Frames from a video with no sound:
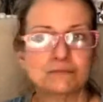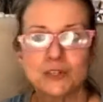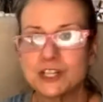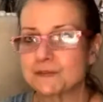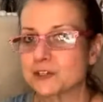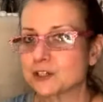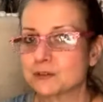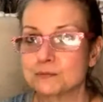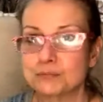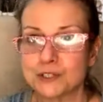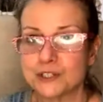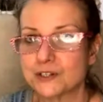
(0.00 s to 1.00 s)
whatever, you can
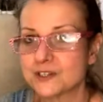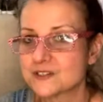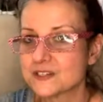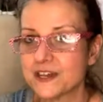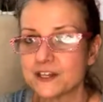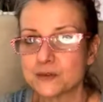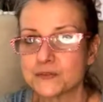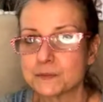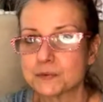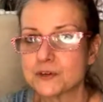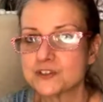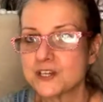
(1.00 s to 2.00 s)
put it on the side of your
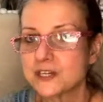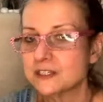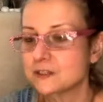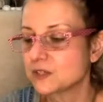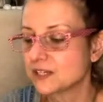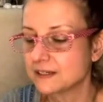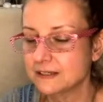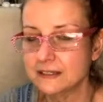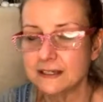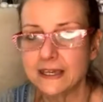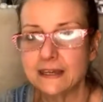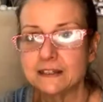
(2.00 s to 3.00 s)
project, you can
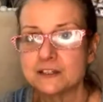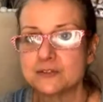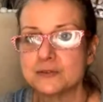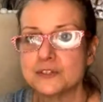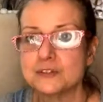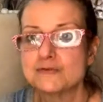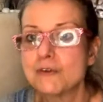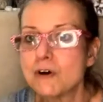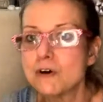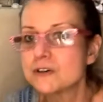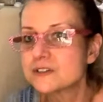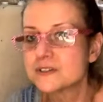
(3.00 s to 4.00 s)
add it to the
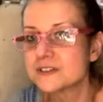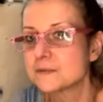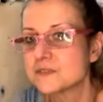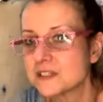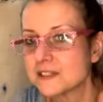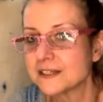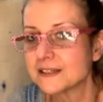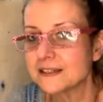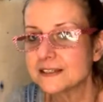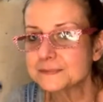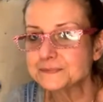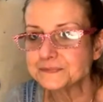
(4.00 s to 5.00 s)
drawers or something like
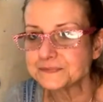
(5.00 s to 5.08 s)
that.